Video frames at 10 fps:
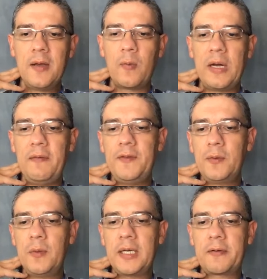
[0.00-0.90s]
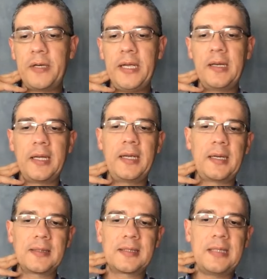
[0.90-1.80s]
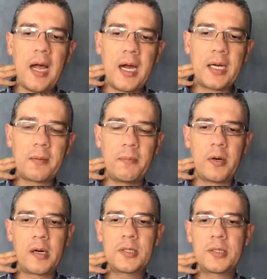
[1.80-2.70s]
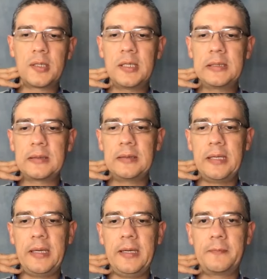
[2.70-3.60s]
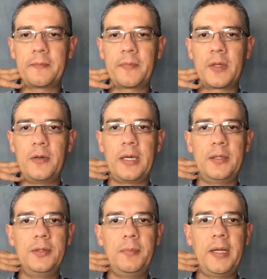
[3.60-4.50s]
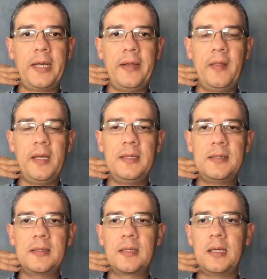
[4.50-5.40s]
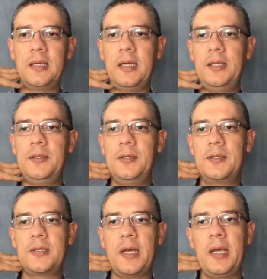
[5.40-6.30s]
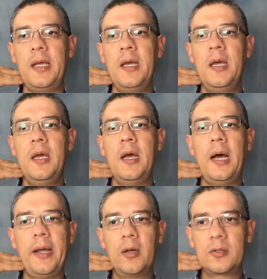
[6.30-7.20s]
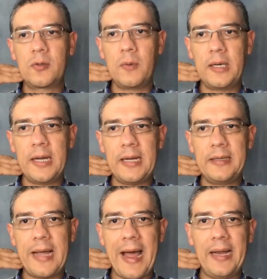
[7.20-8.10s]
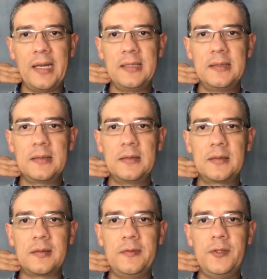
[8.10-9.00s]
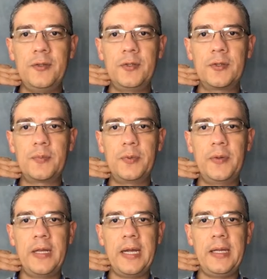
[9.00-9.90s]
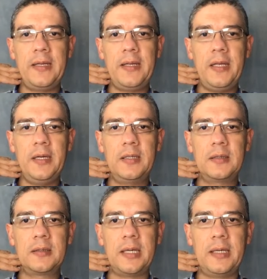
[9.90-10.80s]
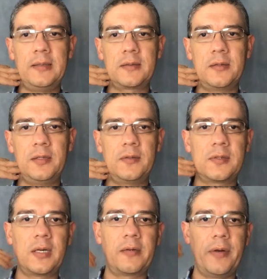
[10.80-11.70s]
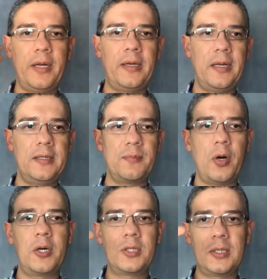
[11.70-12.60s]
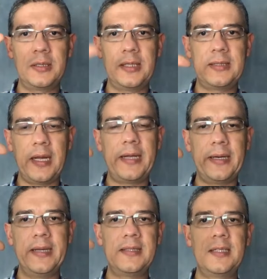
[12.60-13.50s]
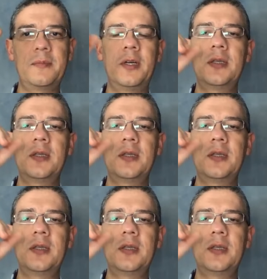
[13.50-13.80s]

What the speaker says: What if you want to create like a stack bar chart? Then you can duplicate this and then you just say, I also want to add the island. So if you just put that in here, then it's going to start creating this bar chart that is like a nested bar